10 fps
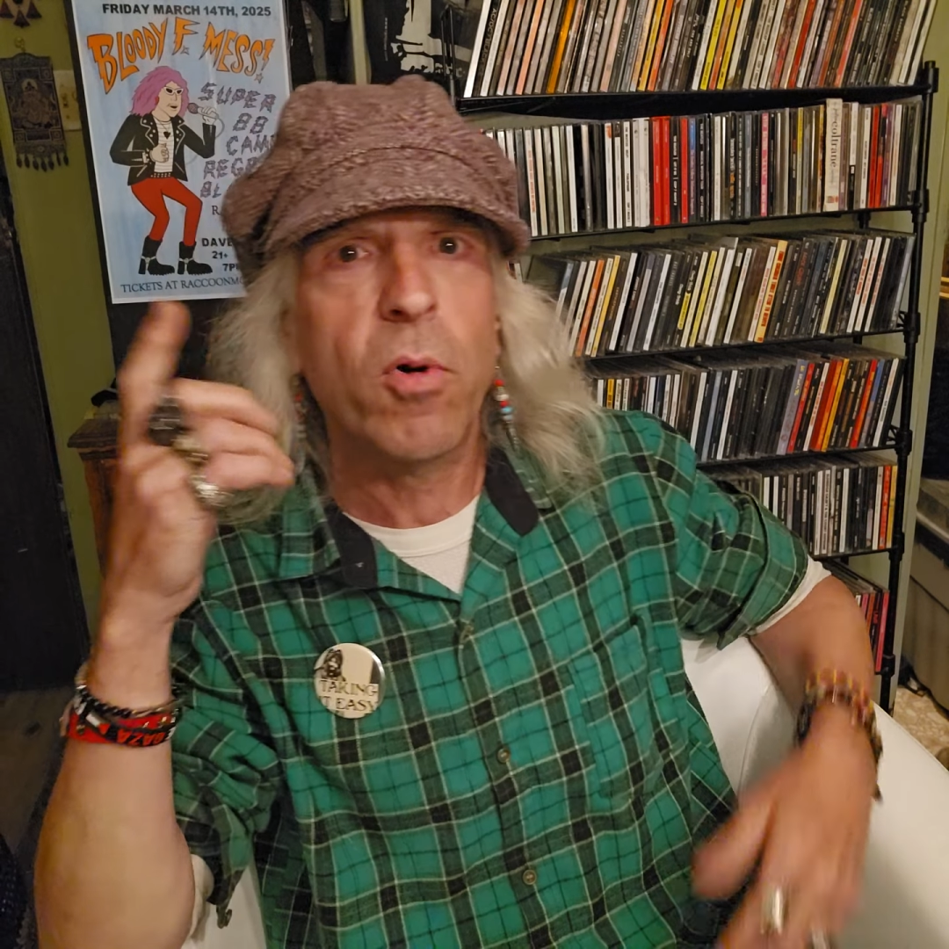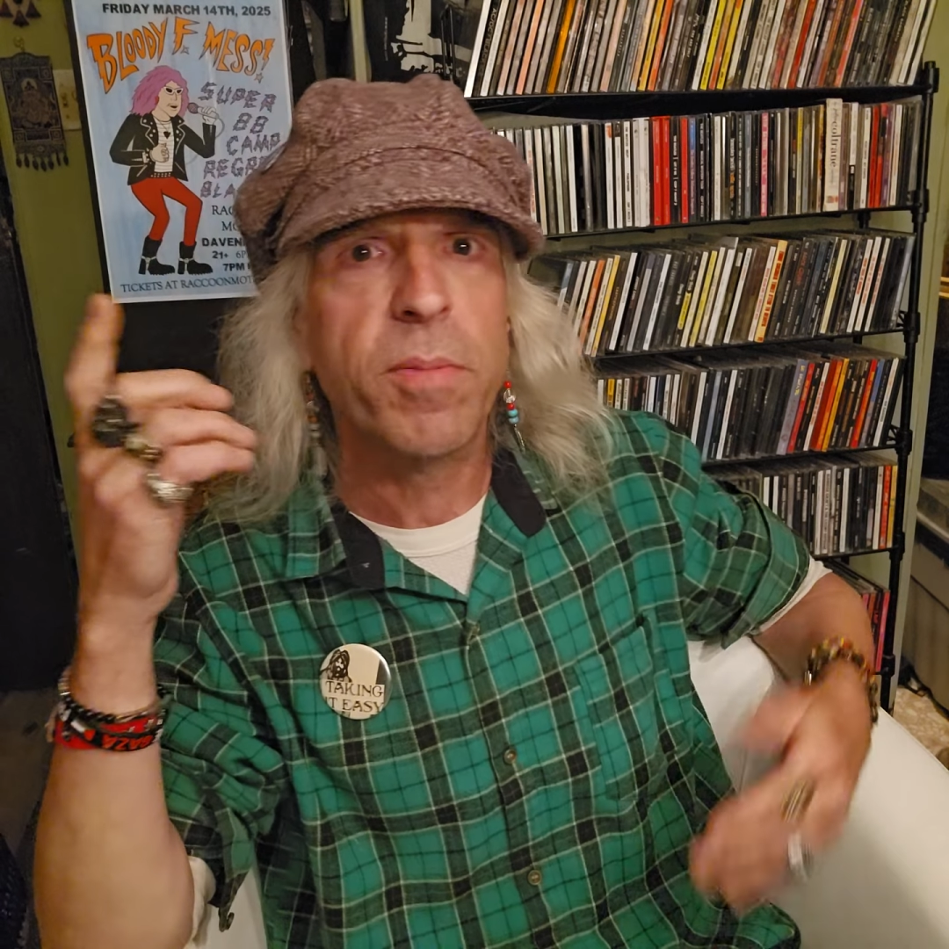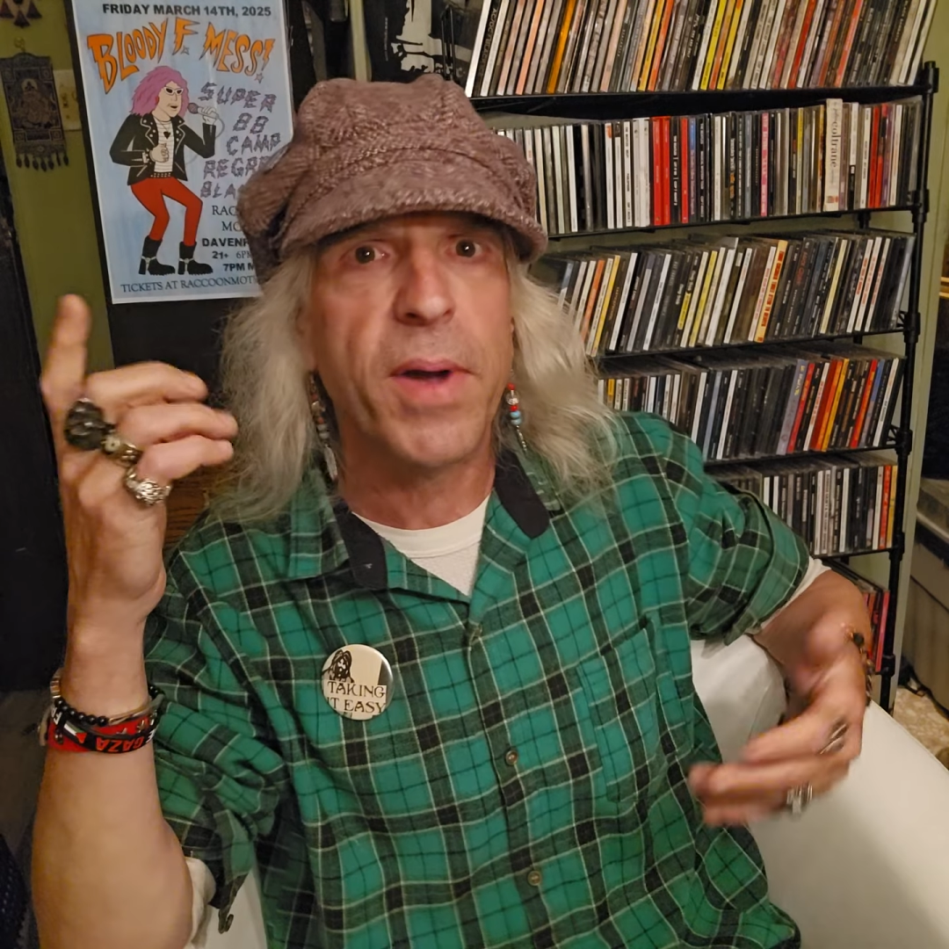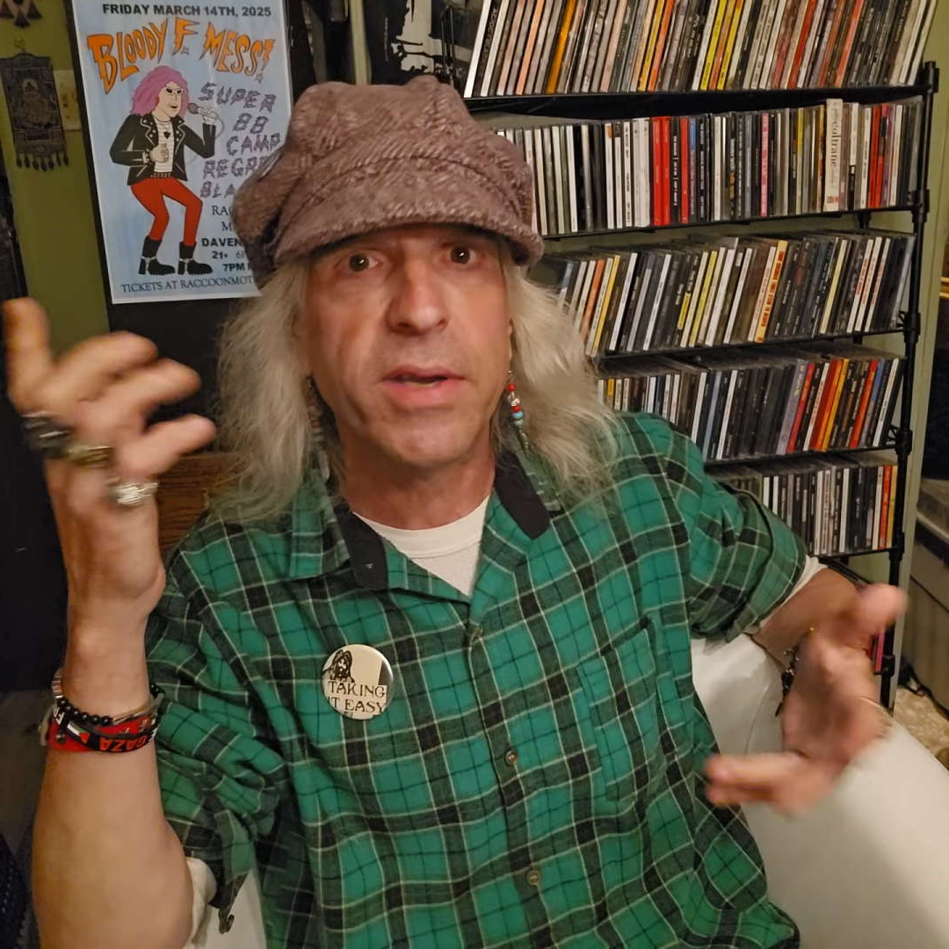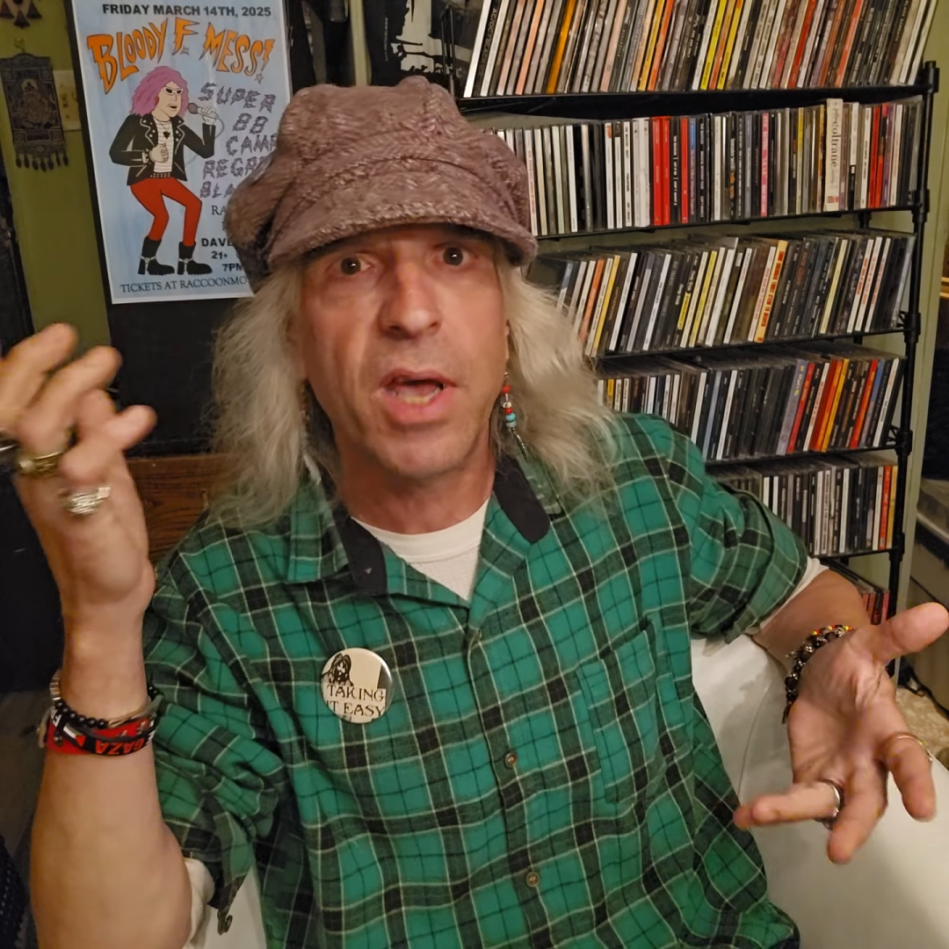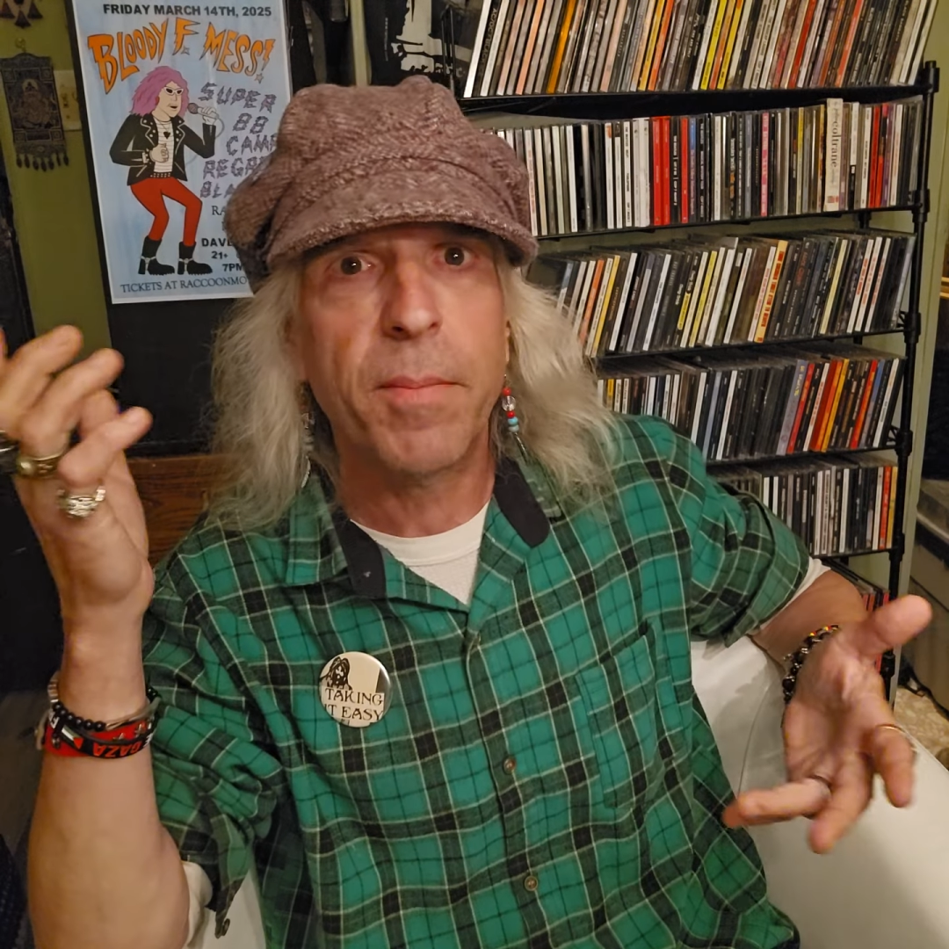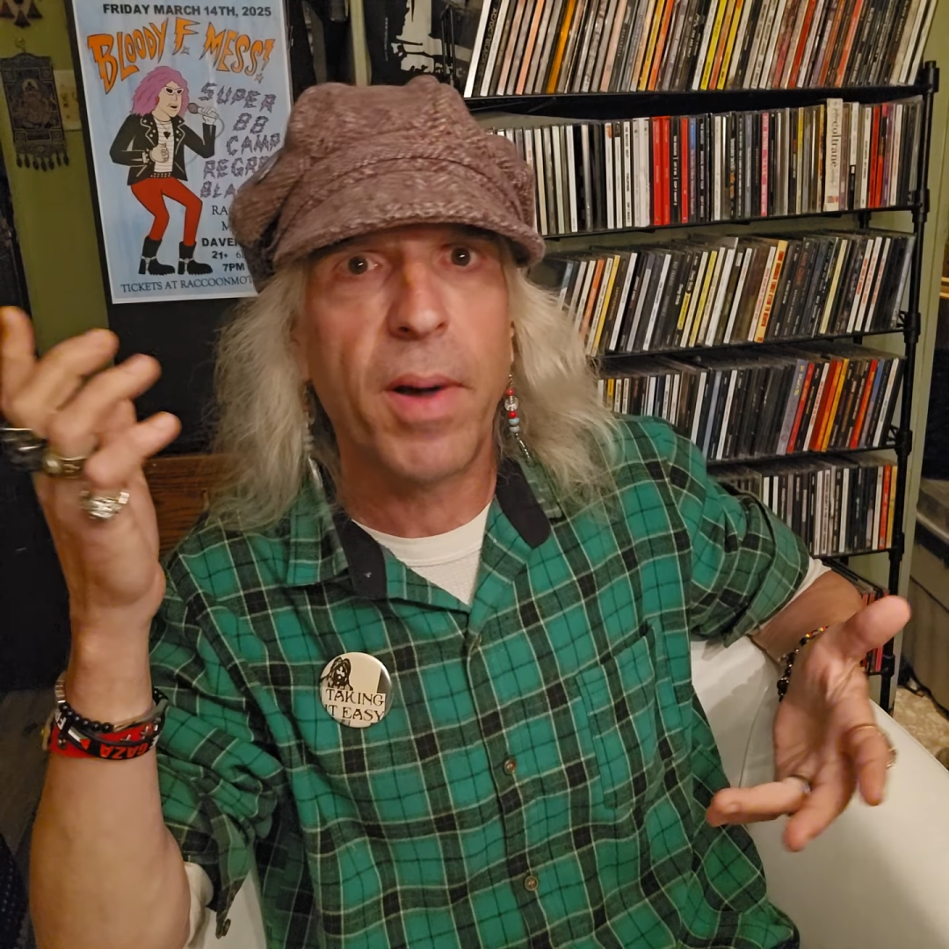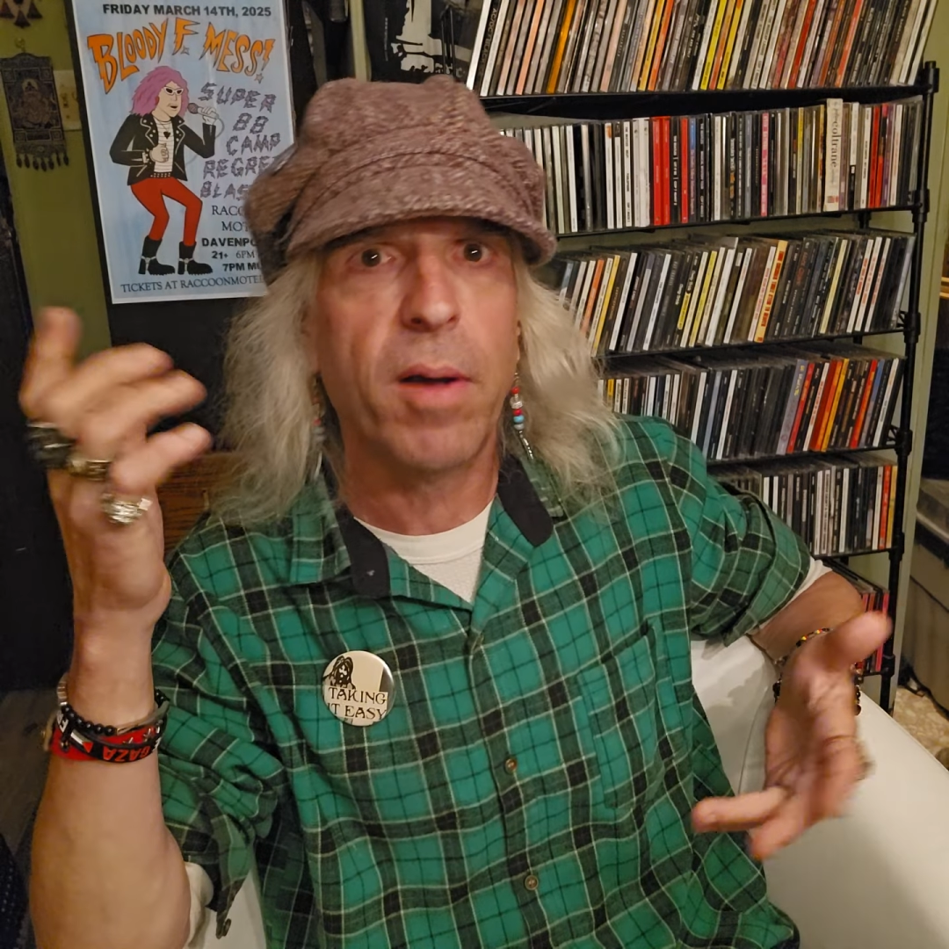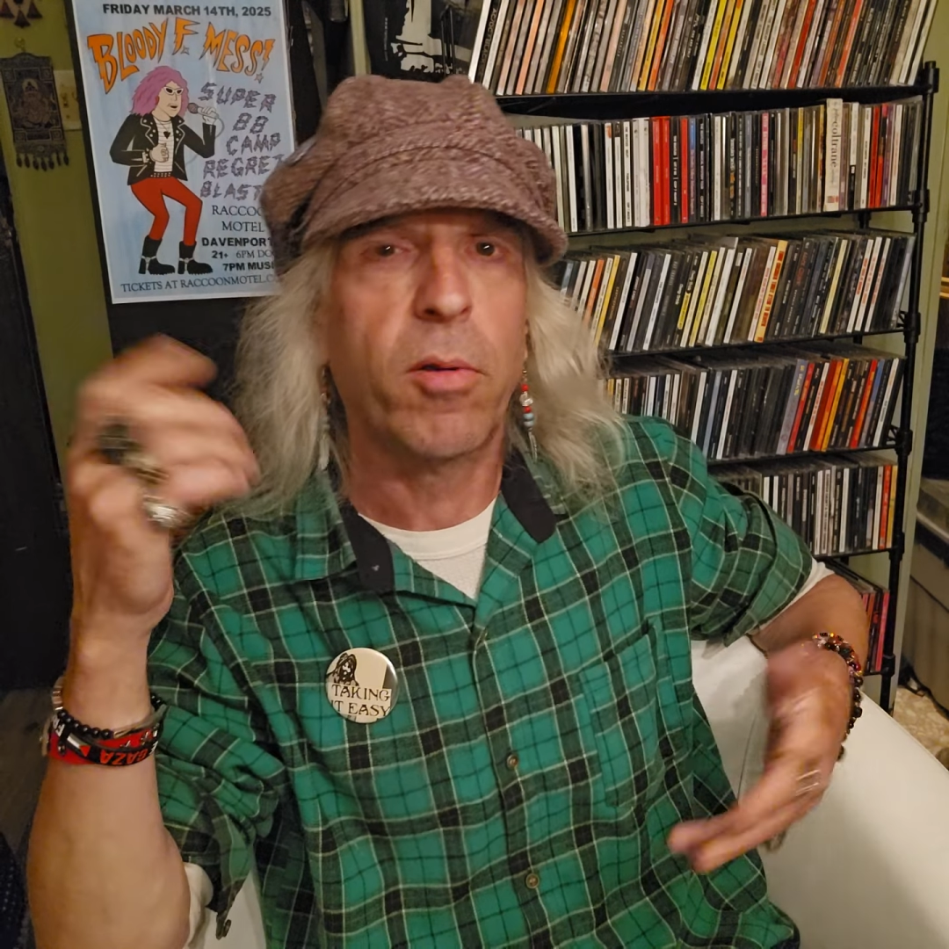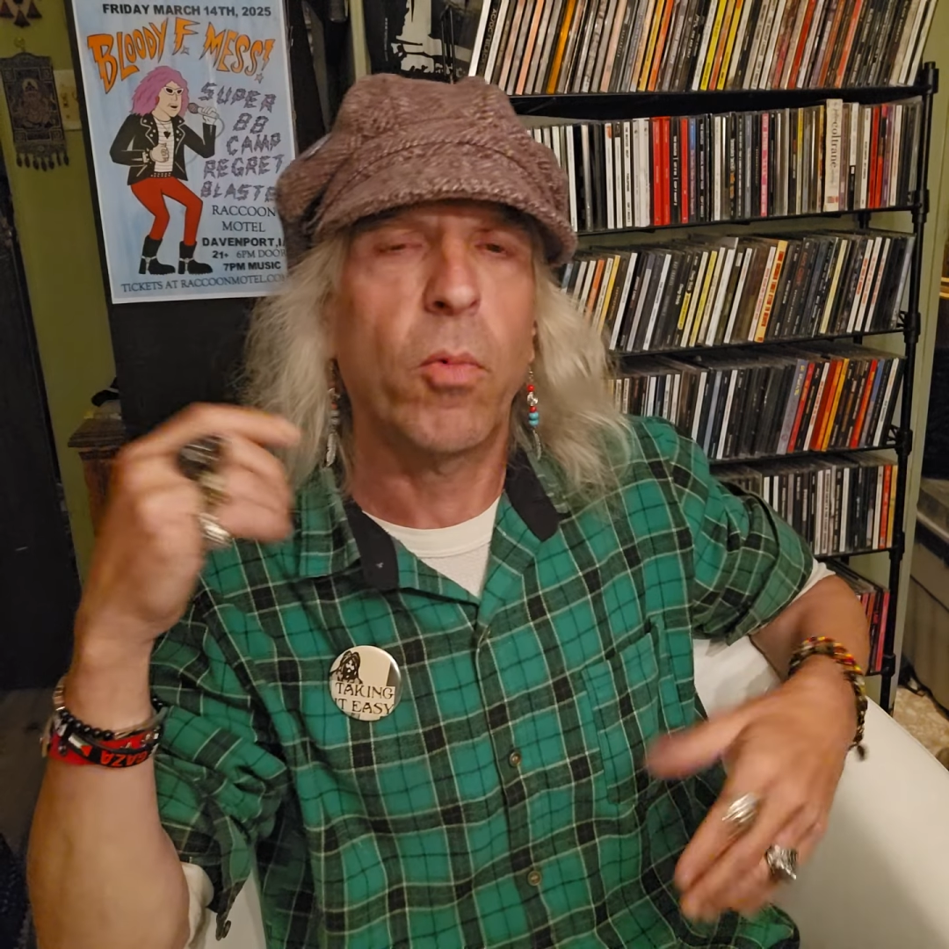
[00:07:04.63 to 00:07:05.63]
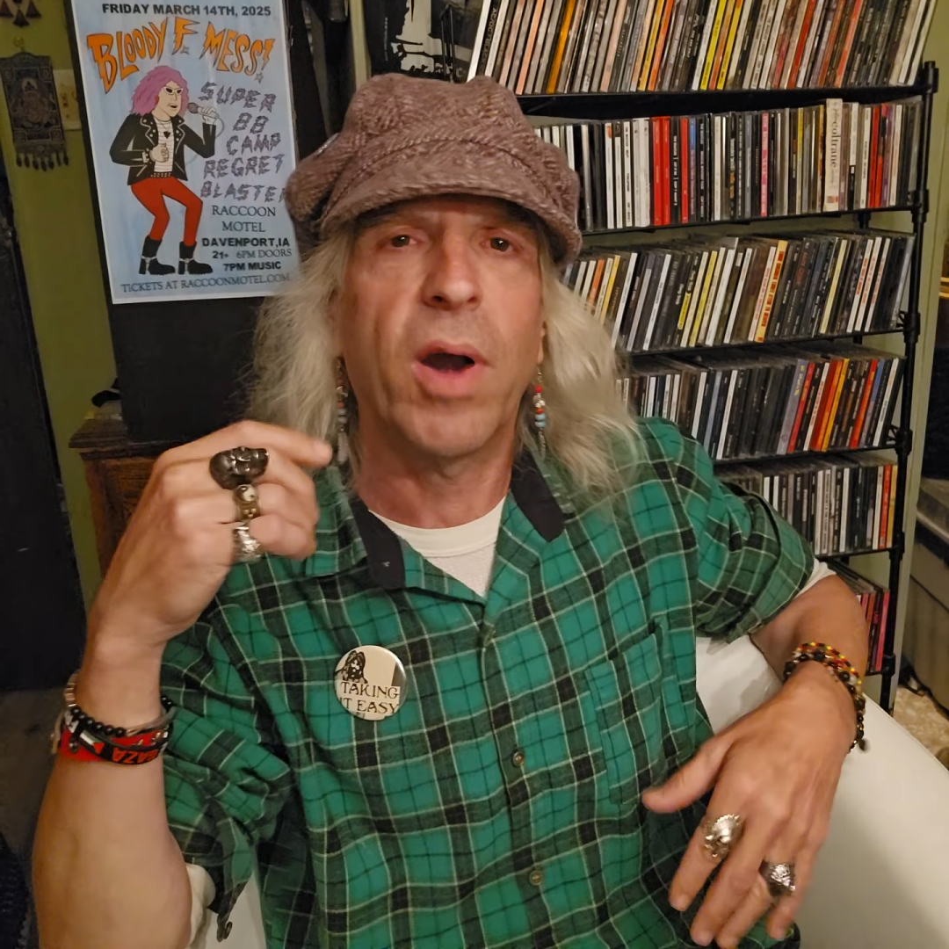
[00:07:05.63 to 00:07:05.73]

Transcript: where's my $10 or